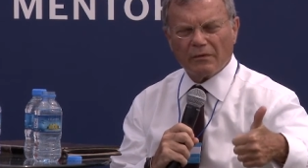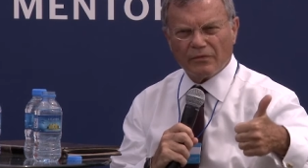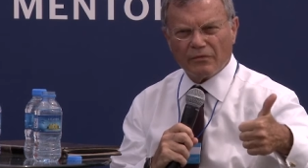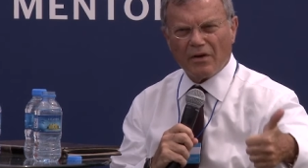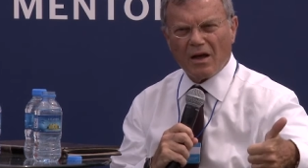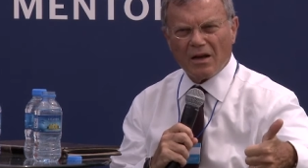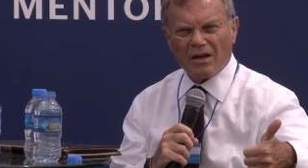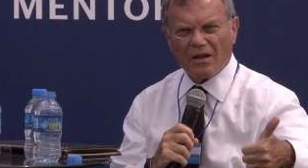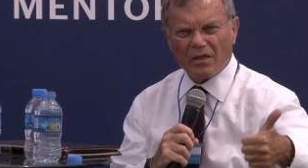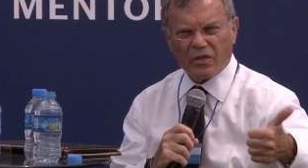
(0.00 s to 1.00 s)
for
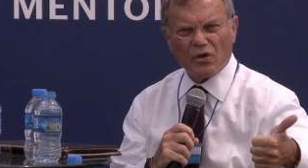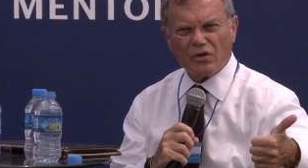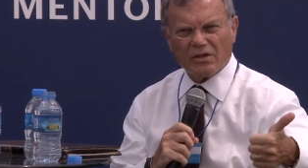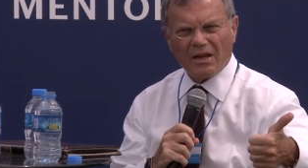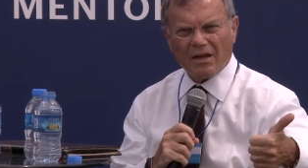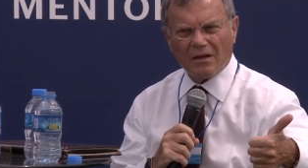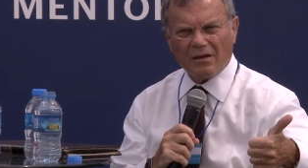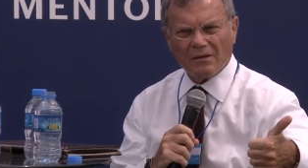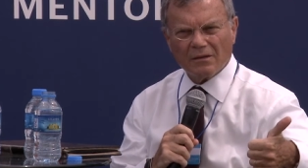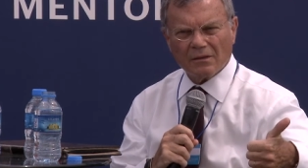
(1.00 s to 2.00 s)
violin at 13
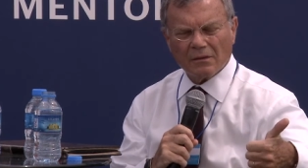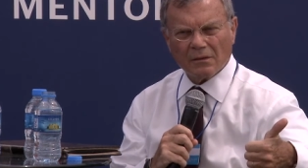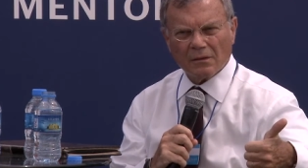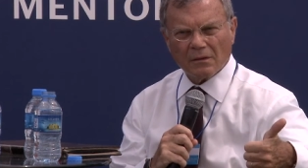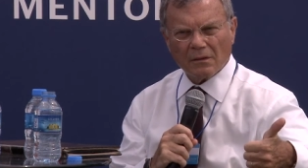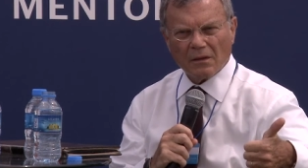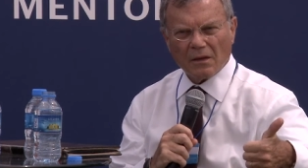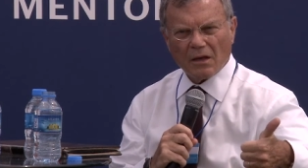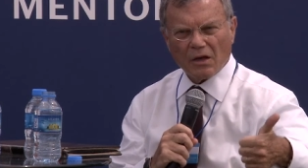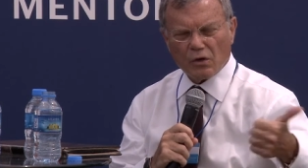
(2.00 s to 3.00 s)

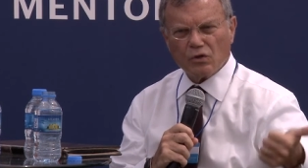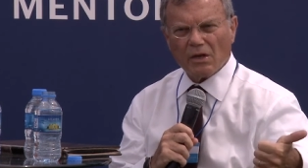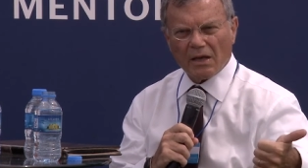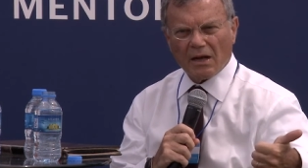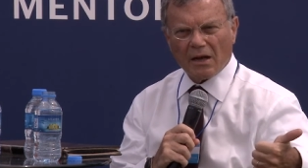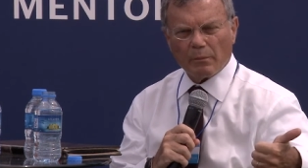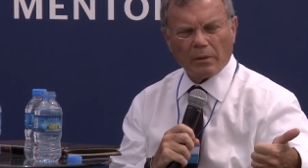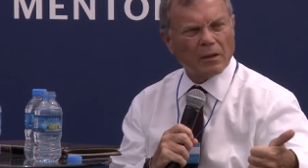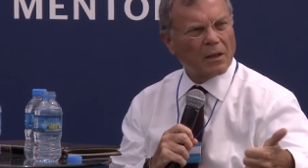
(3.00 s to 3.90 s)
and couldn't take it up.